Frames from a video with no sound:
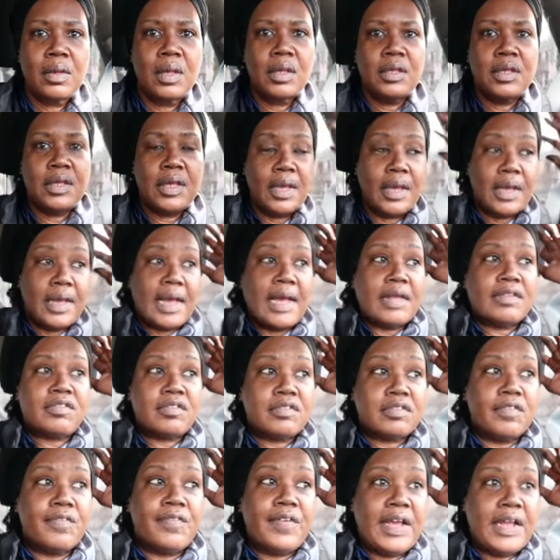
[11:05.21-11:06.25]
yeah, it has
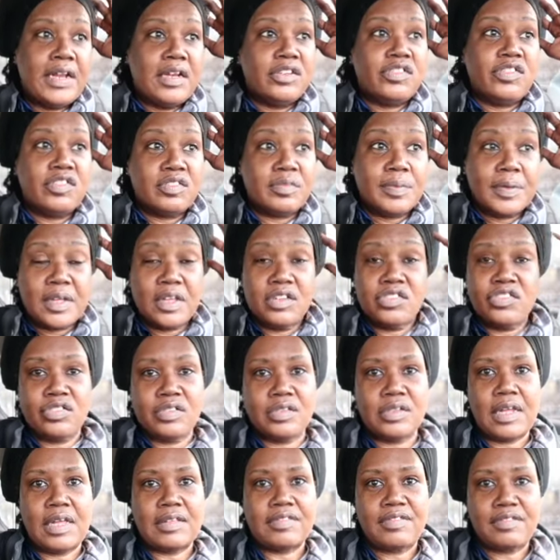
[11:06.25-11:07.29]
its advantages because
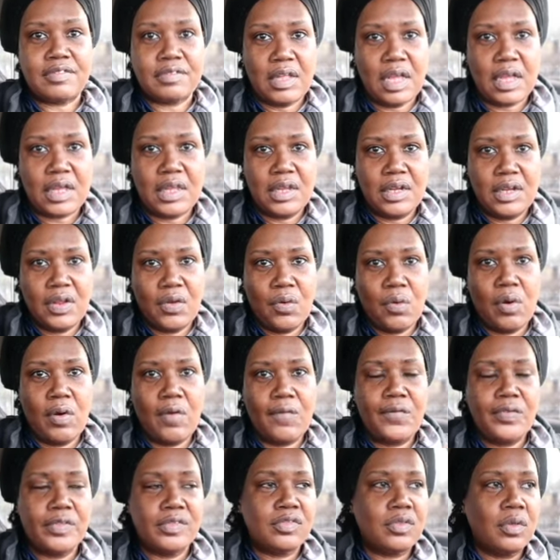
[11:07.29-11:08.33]
you're not stuck in the
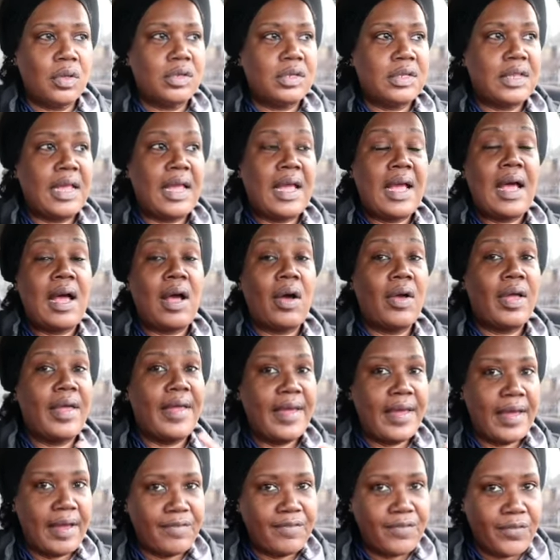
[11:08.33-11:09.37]
office all day.
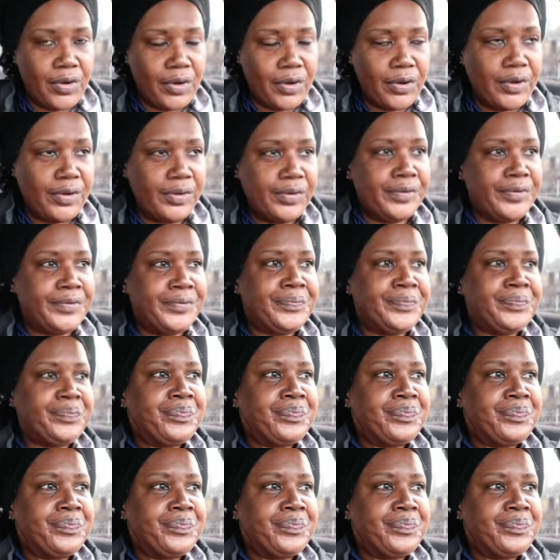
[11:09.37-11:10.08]
However,